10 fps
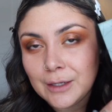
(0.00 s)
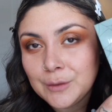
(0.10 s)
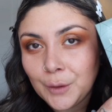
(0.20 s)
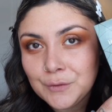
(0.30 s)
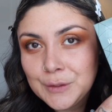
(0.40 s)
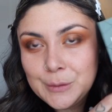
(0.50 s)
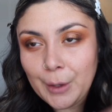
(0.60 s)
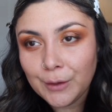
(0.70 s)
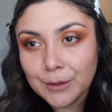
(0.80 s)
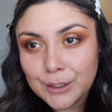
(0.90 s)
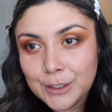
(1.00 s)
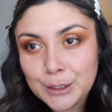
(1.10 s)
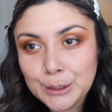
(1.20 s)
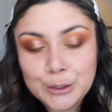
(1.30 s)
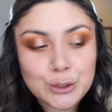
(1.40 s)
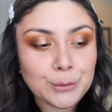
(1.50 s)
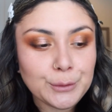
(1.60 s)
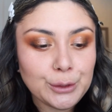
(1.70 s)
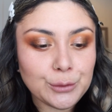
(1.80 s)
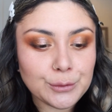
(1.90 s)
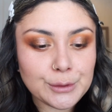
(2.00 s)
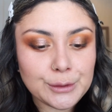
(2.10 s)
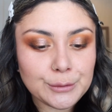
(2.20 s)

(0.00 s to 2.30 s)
I love this palette. It is so cute.